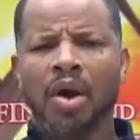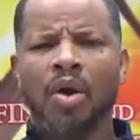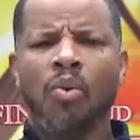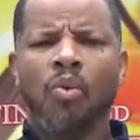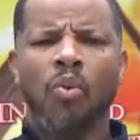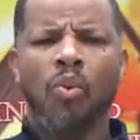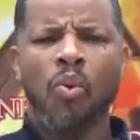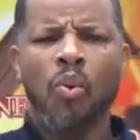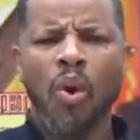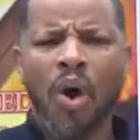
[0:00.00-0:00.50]

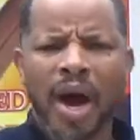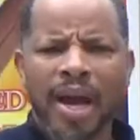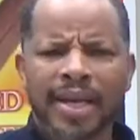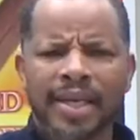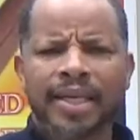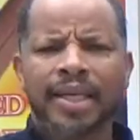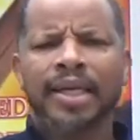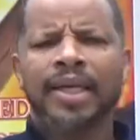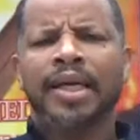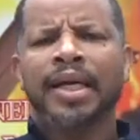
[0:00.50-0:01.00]

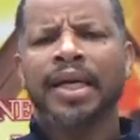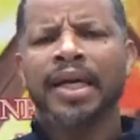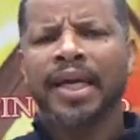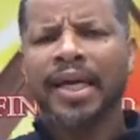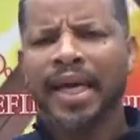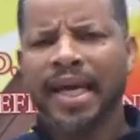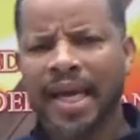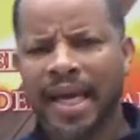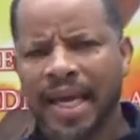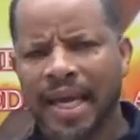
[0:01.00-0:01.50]
What
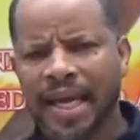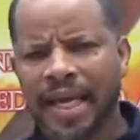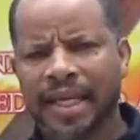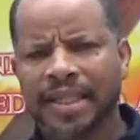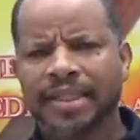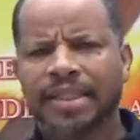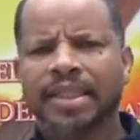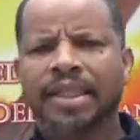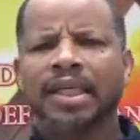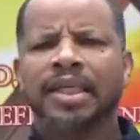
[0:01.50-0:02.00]

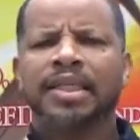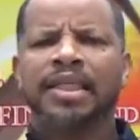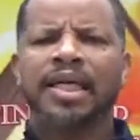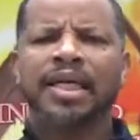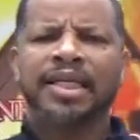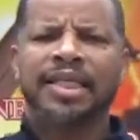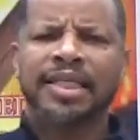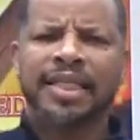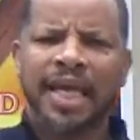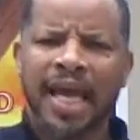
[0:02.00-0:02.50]
is
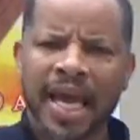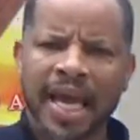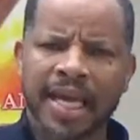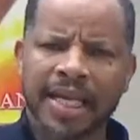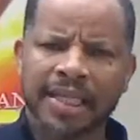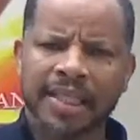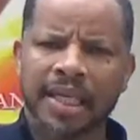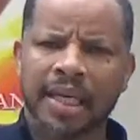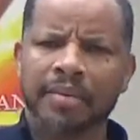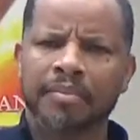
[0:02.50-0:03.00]
the
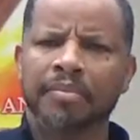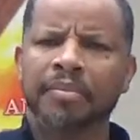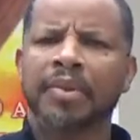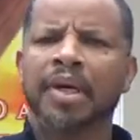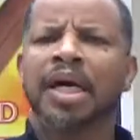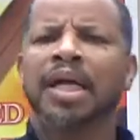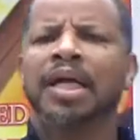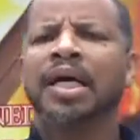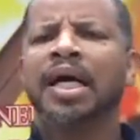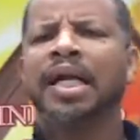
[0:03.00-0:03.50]
kingdom
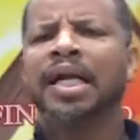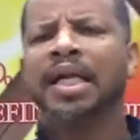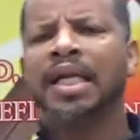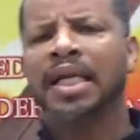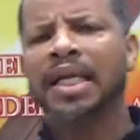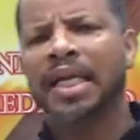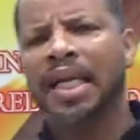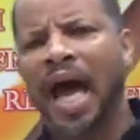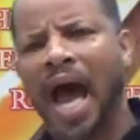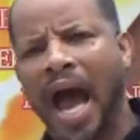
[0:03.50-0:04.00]

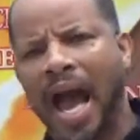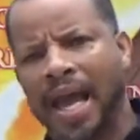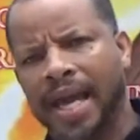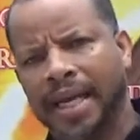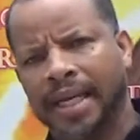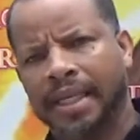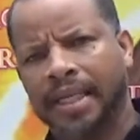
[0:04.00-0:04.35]
like?